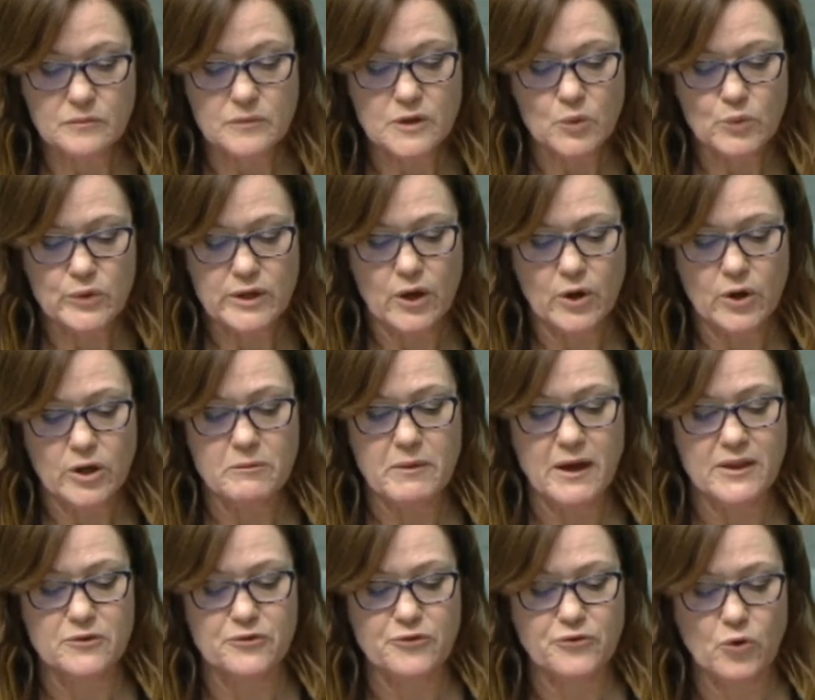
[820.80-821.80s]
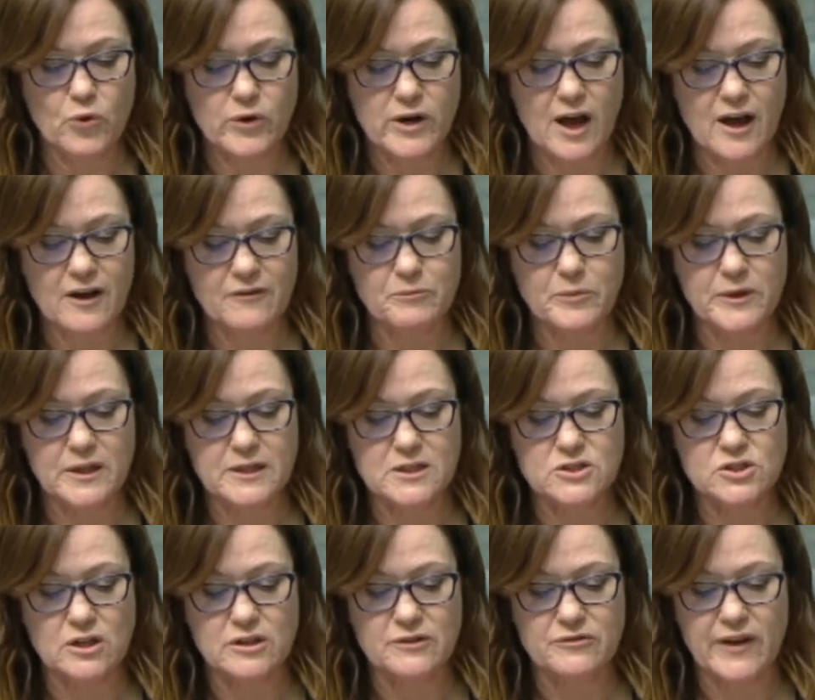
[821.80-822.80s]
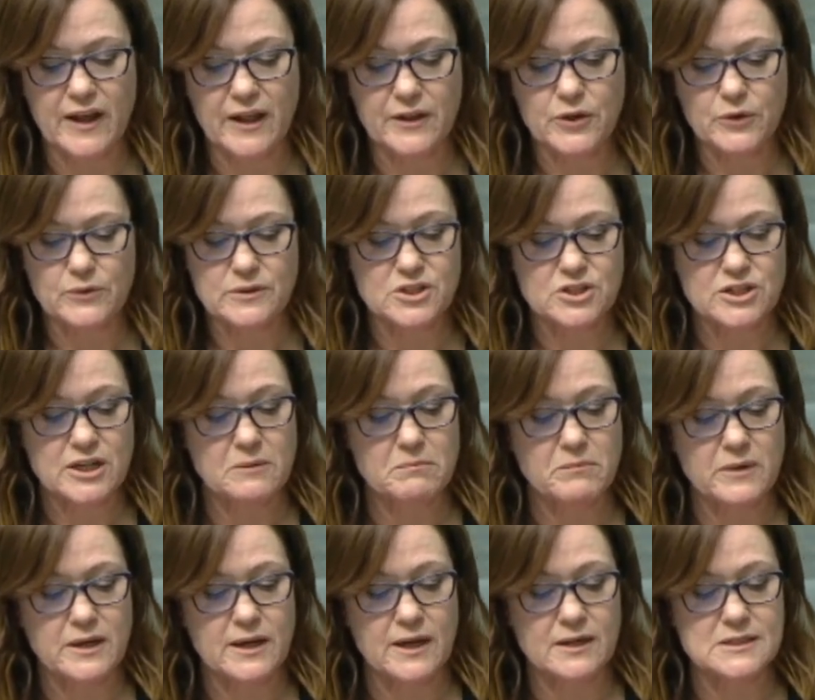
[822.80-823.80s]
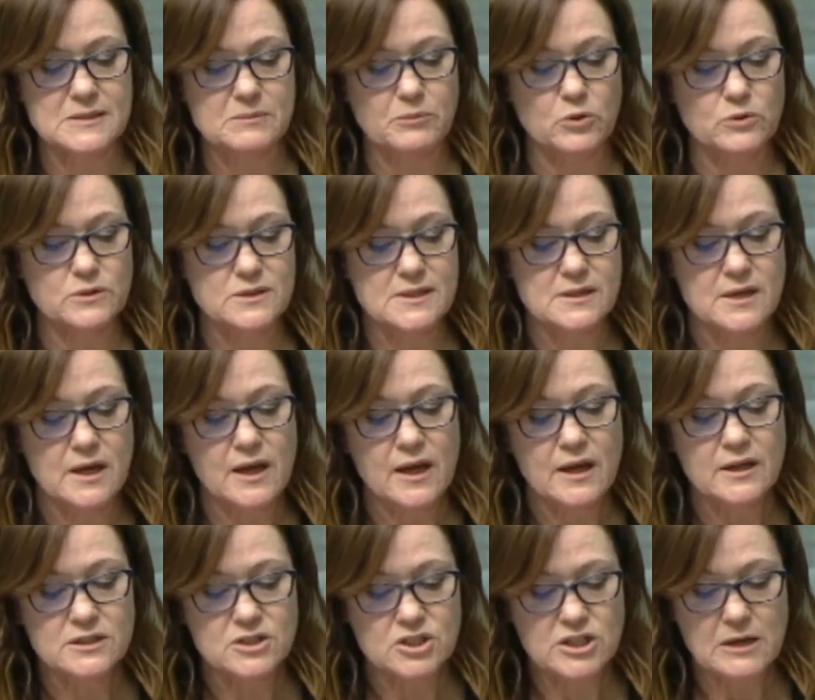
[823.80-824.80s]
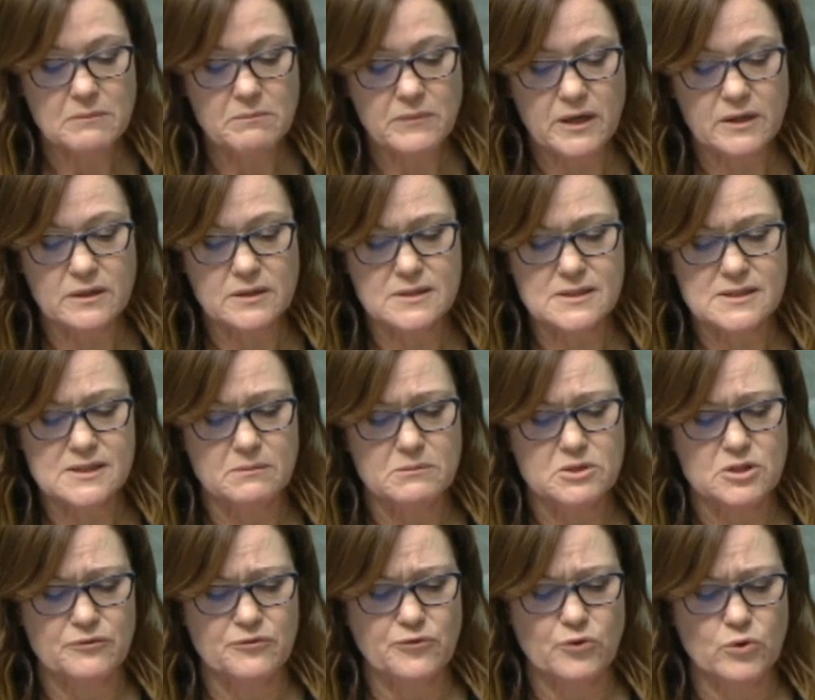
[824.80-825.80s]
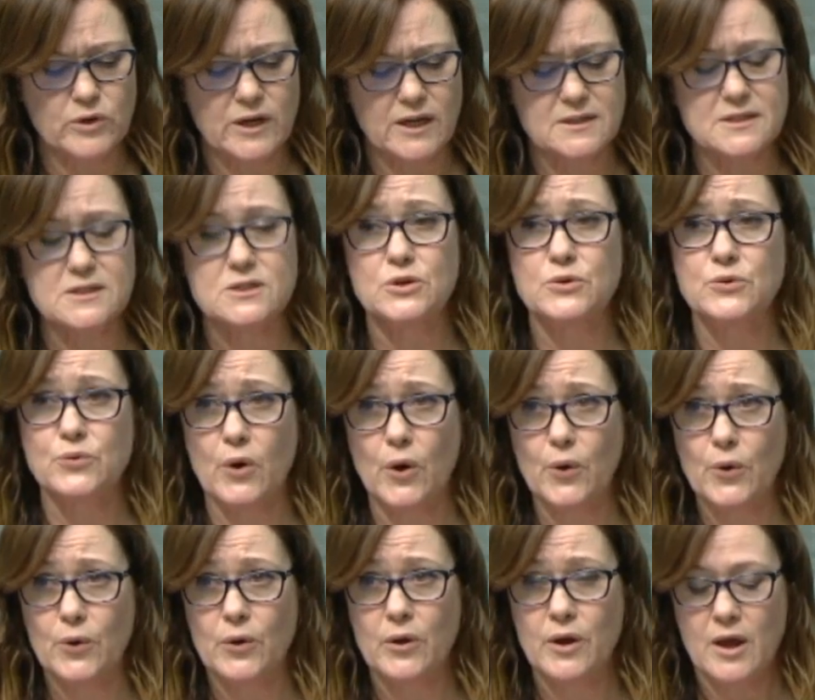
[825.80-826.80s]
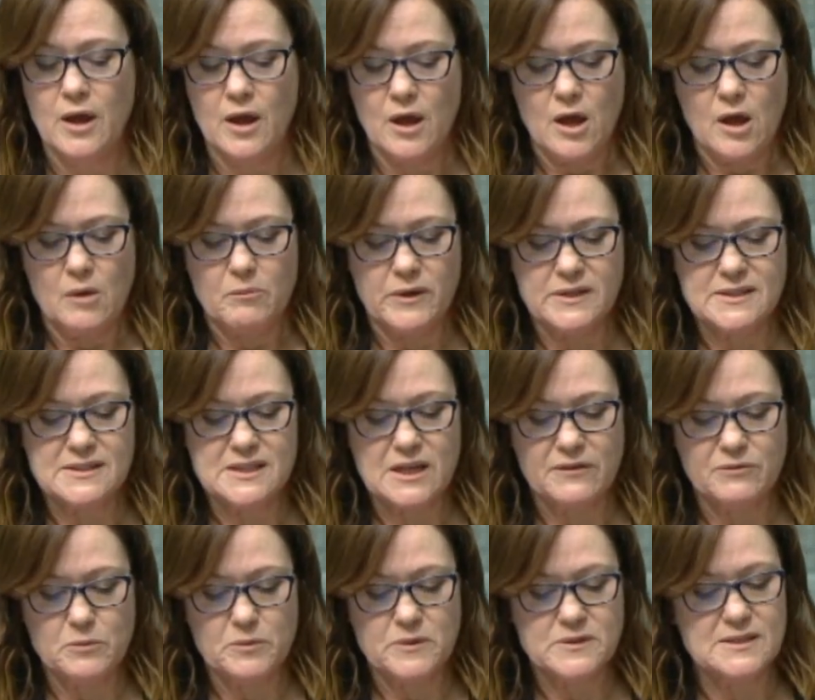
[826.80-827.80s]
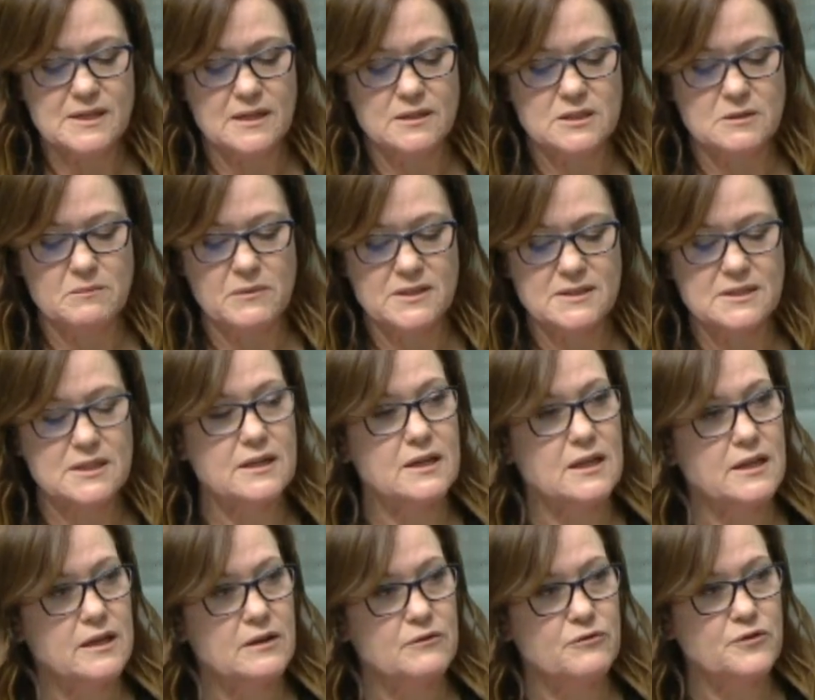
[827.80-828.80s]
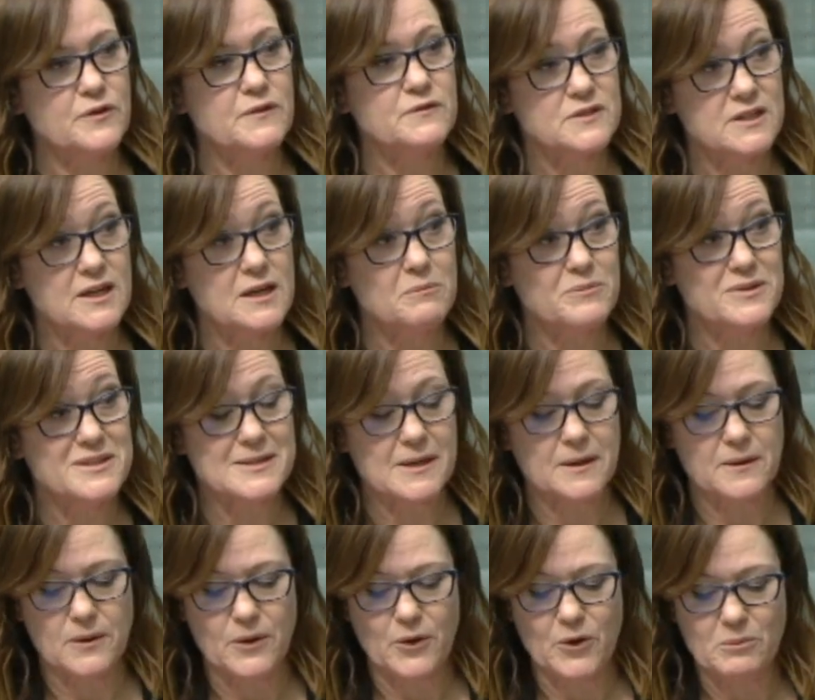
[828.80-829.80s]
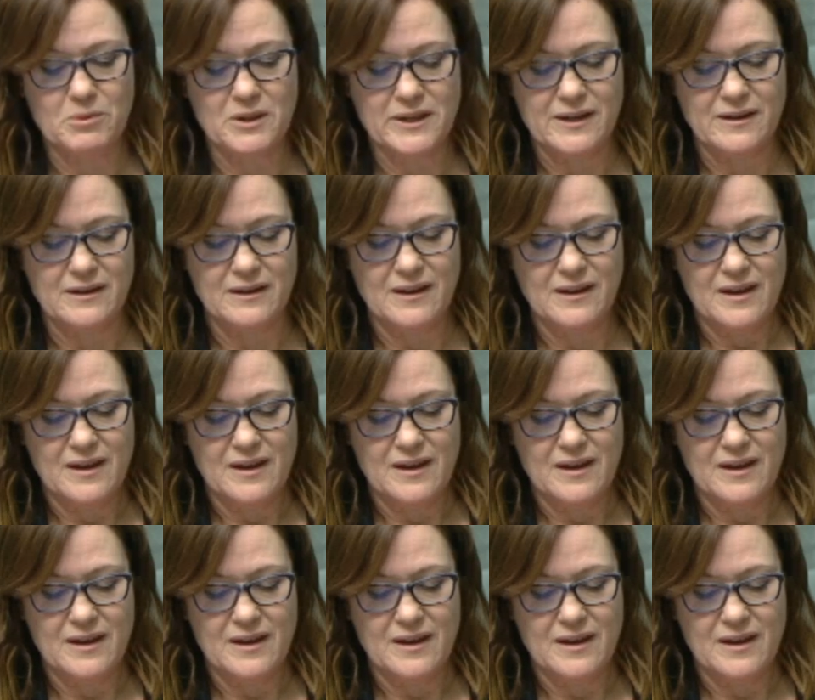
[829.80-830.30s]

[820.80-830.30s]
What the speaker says: We heard about the $4.5 billion value in sheep meat exports, sheep meat consumption forecast to grow by 7% domestically and 15% globally.